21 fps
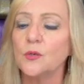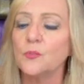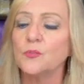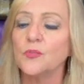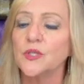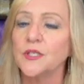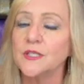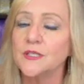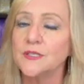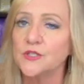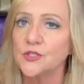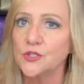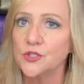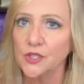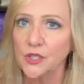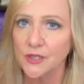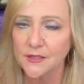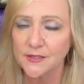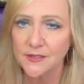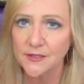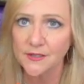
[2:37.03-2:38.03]
but it's
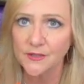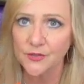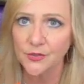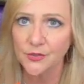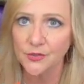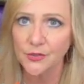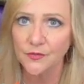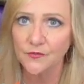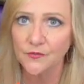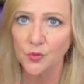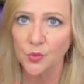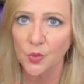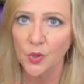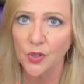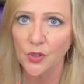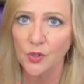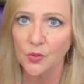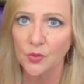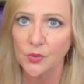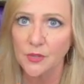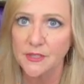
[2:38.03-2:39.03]
just as good of a
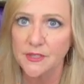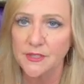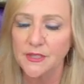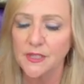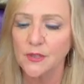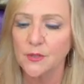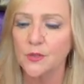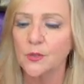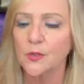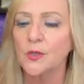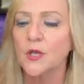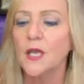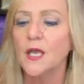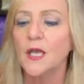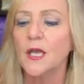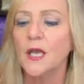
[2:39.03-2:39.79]
workhorse needle.